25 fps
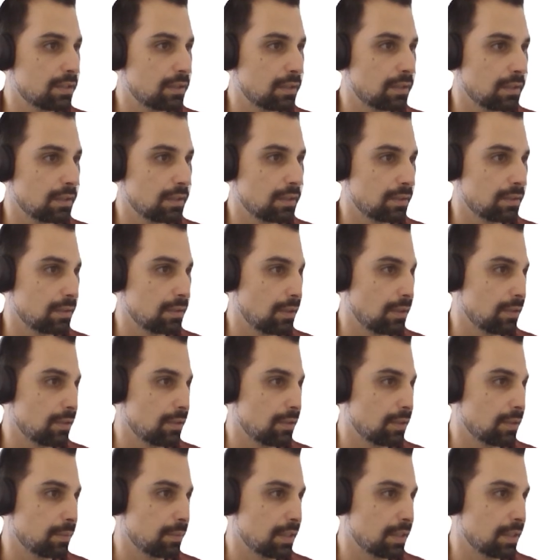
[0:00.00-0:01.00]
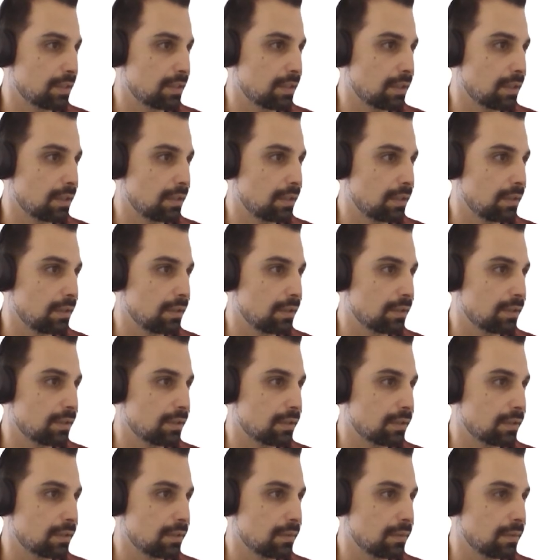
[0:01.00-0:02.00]
or this could also be
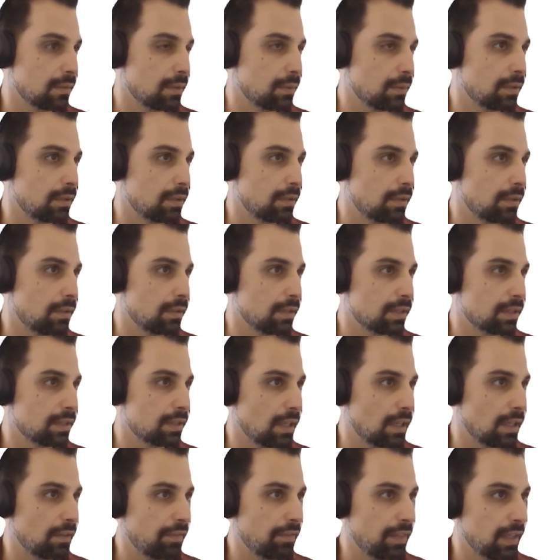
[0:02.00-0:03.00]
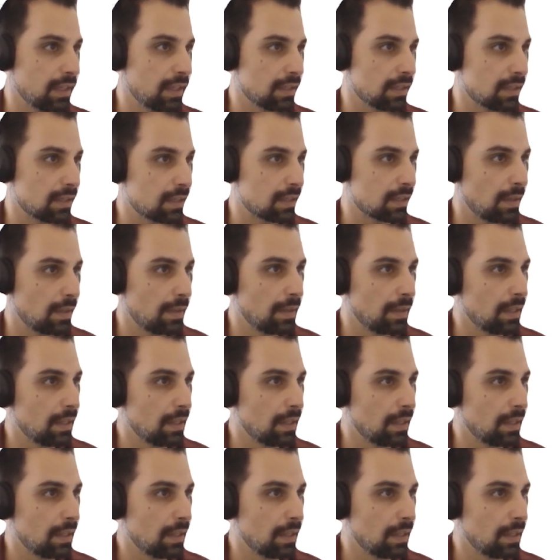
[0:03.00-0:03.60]
circles when we draw these kind of things.